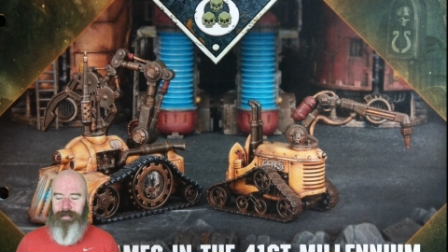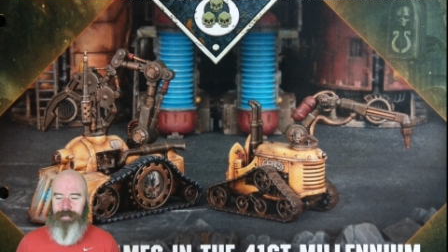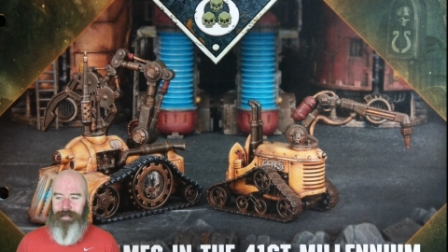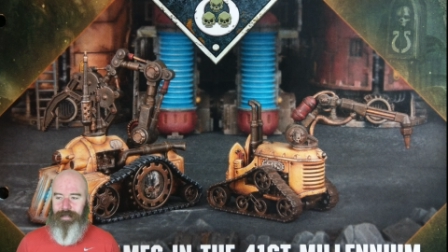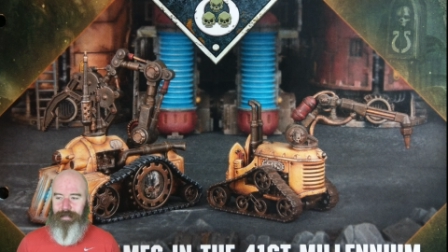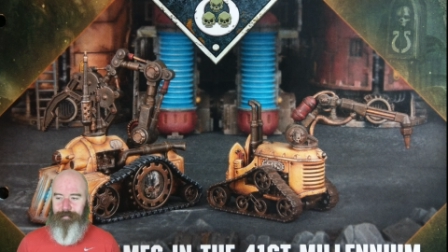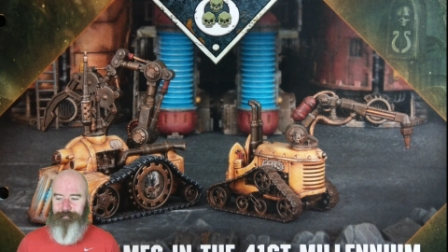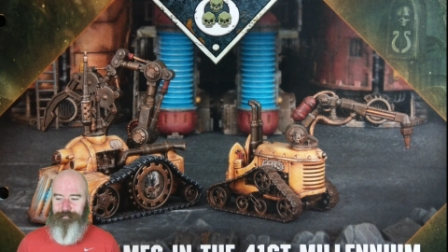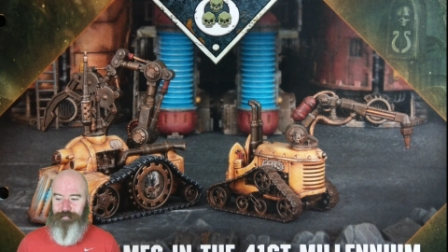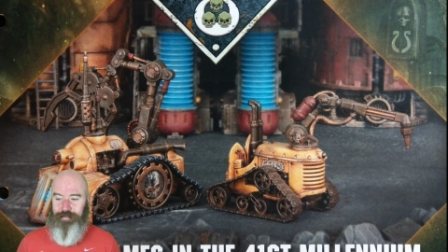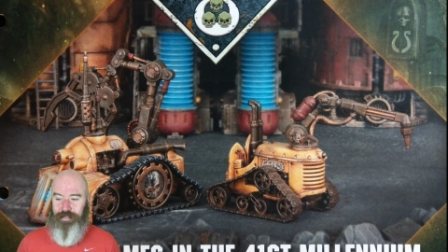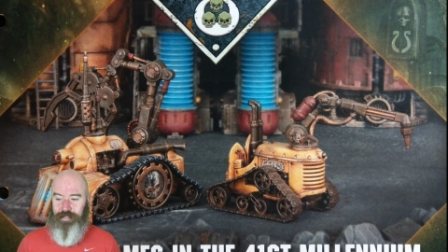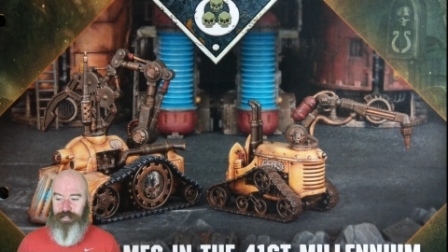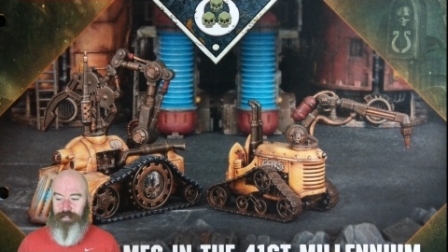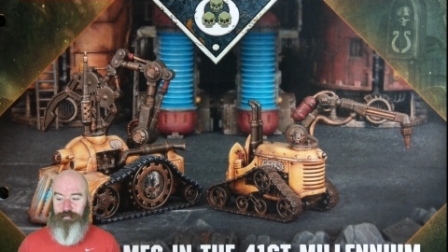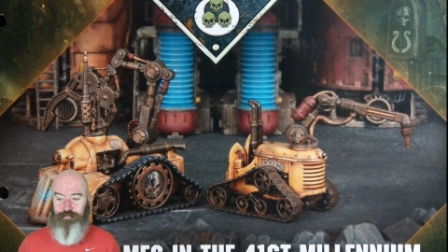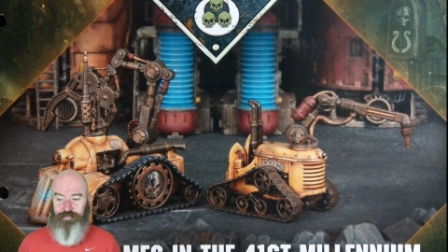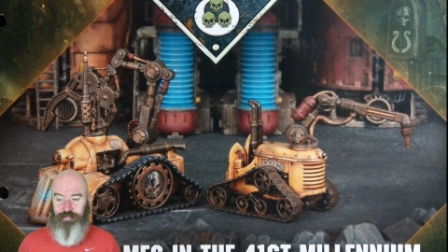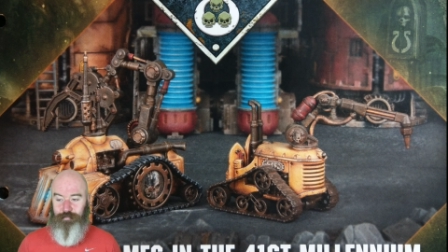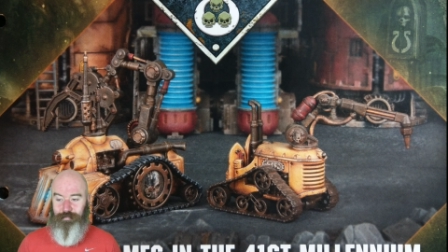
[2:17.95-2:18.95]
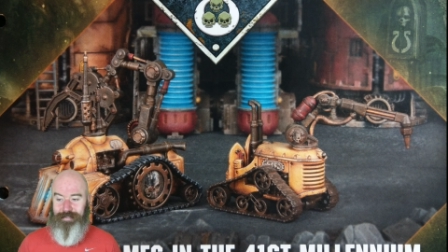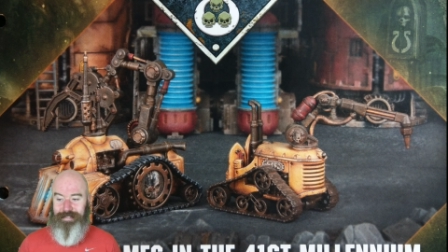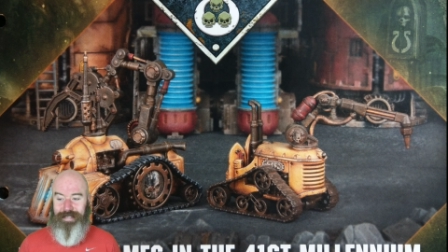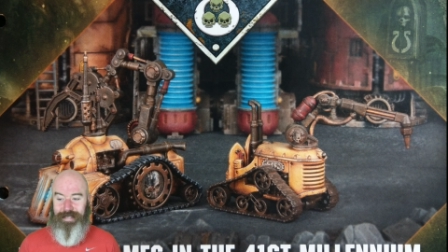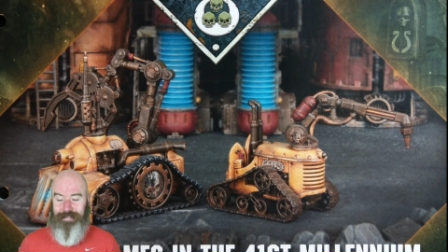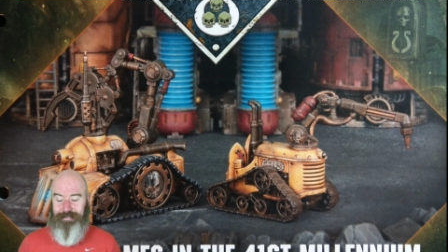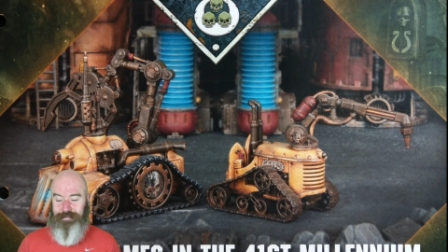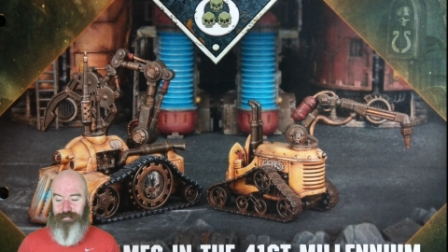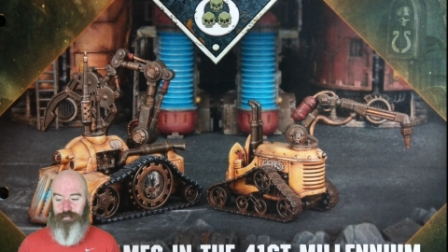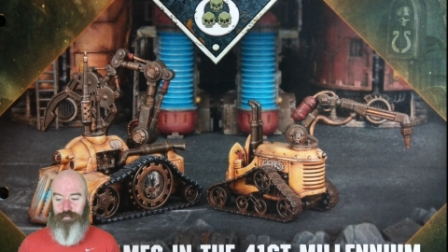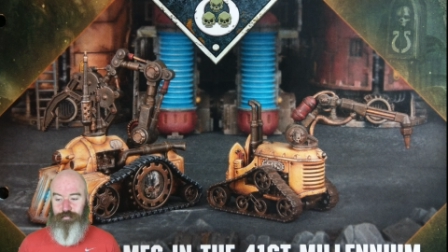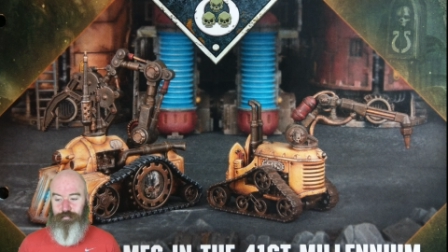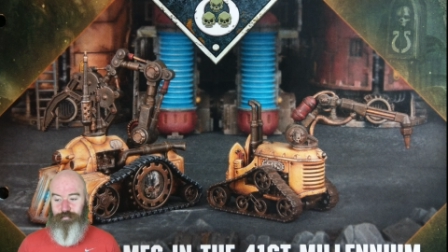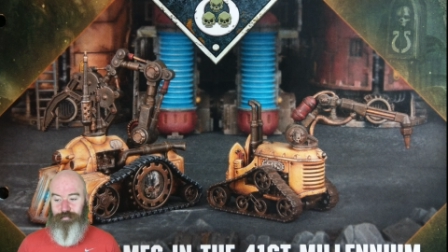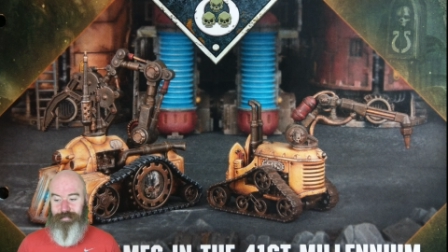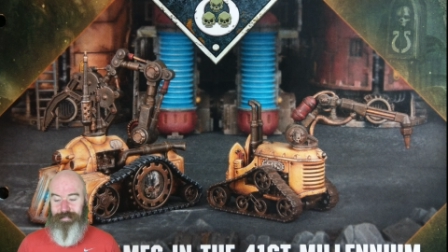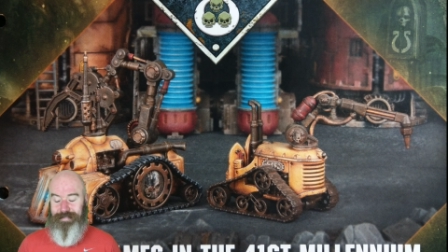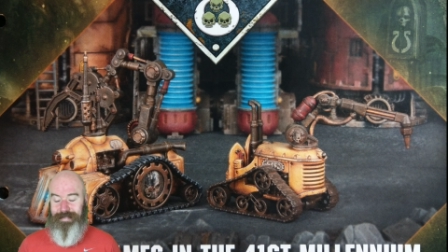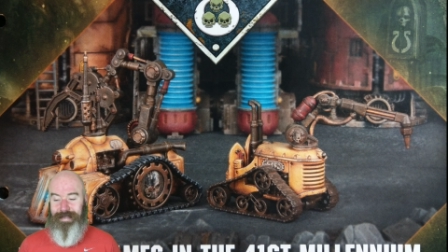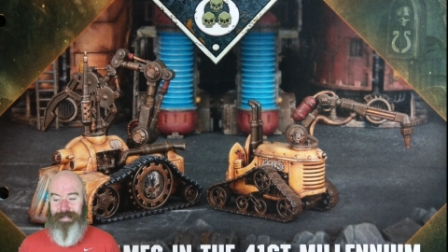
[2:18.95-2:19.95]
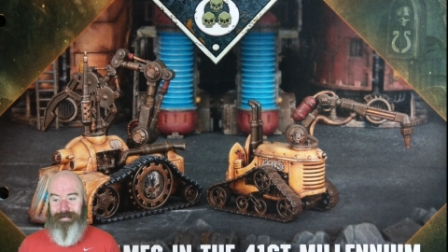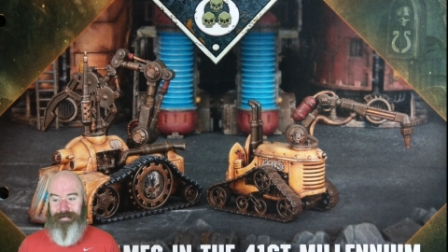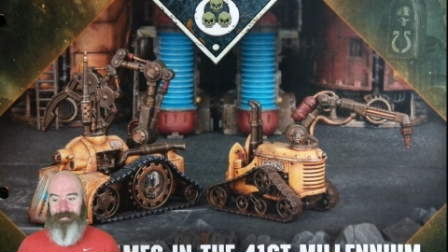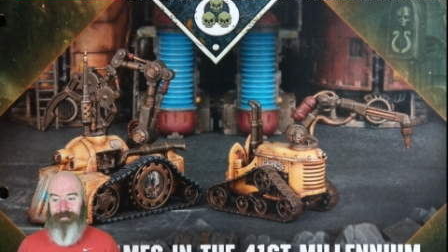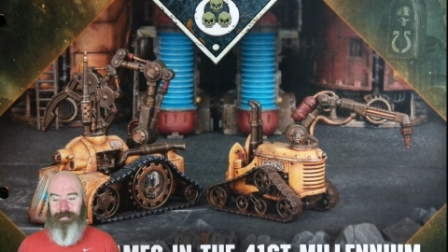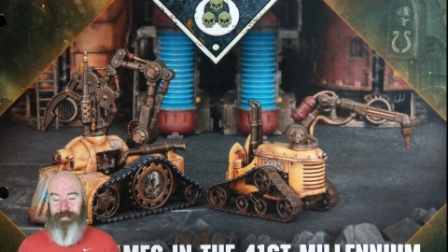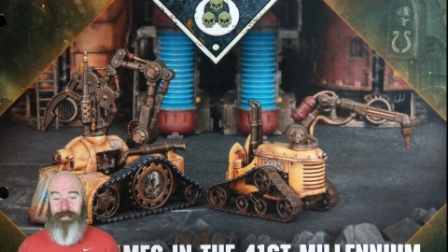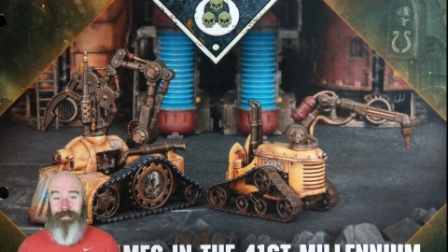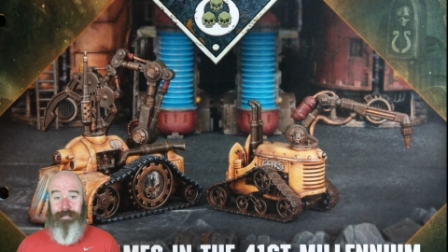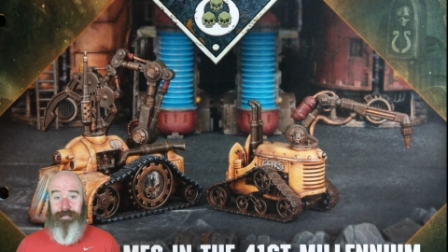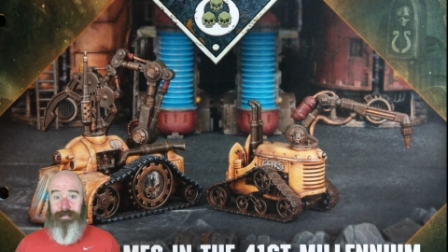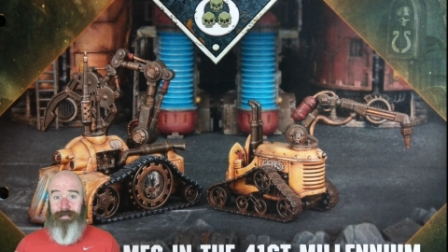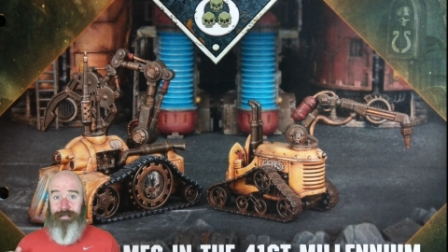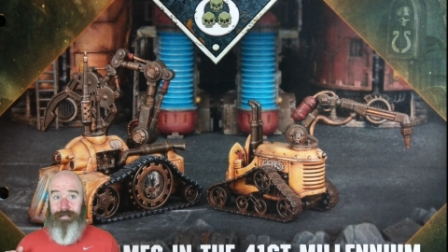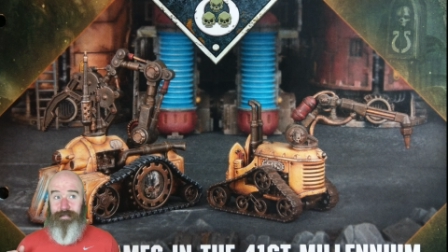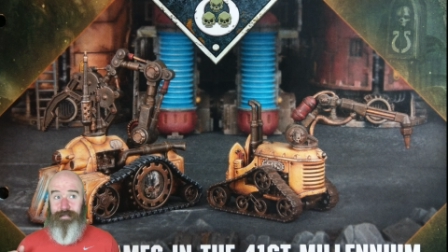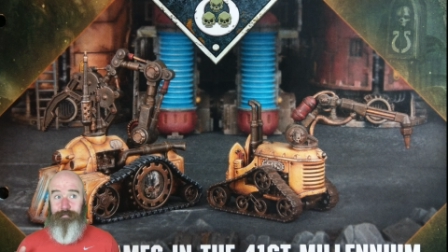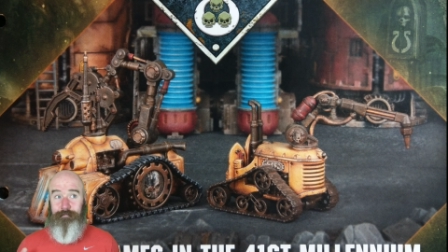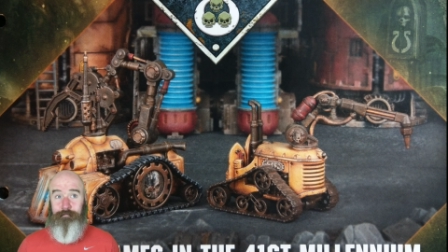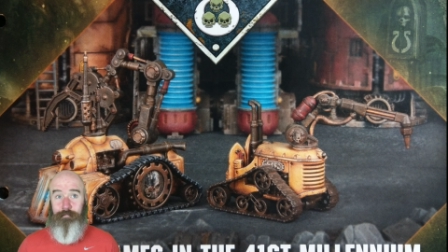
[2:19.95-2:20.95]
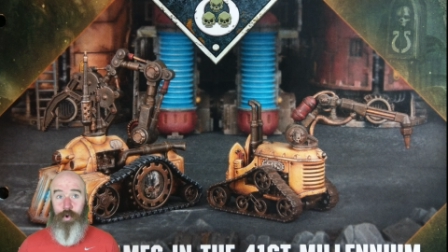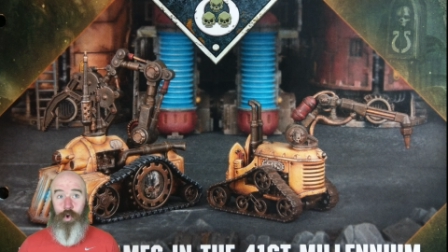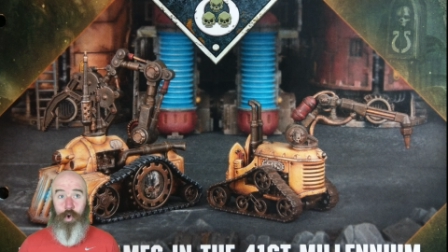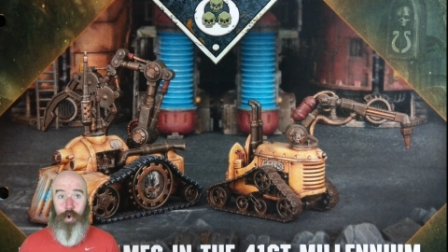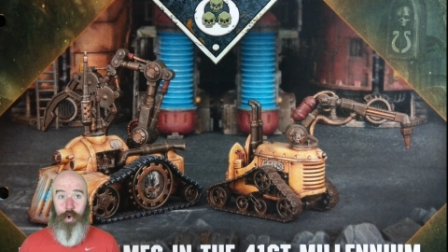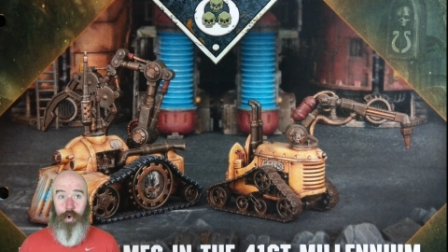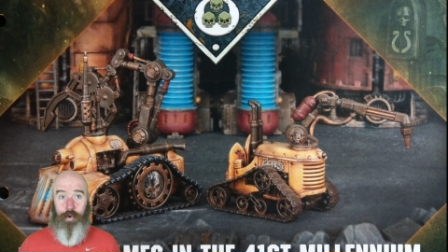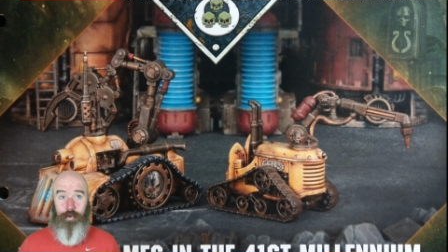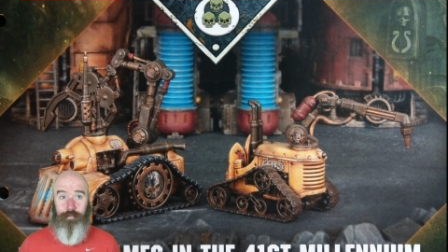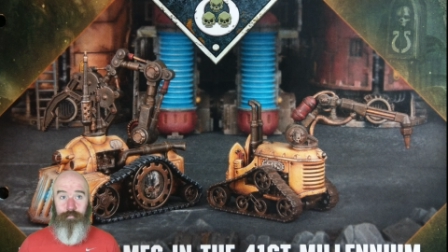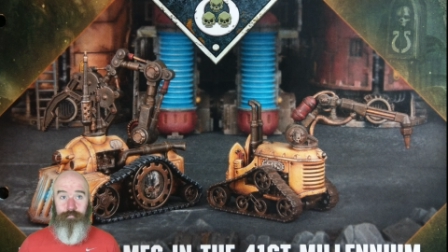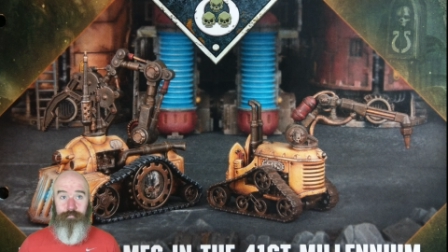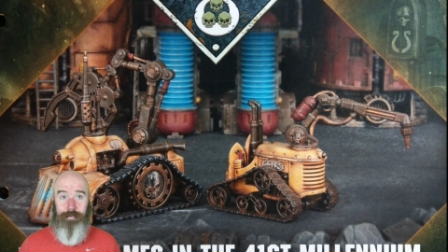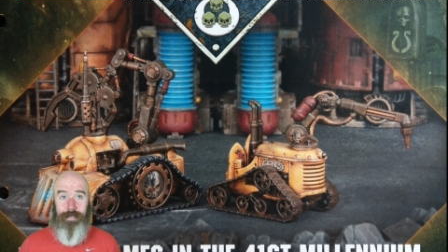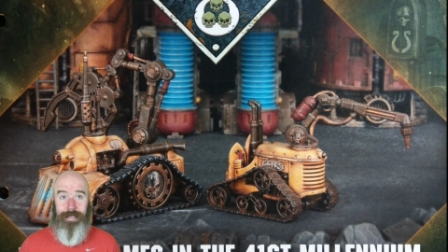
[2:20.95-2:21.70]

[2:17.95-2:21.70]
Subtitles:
The closer we get to the end, the more